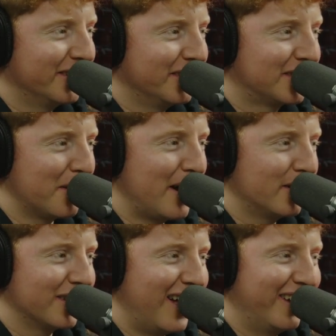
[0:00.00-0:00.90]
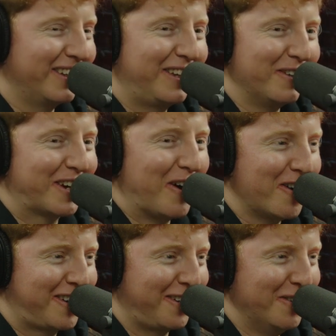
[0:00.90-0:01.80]
Somehow do the
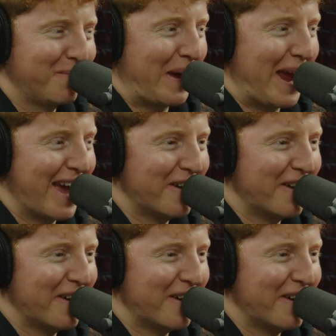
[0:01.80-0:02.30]
cartoon piano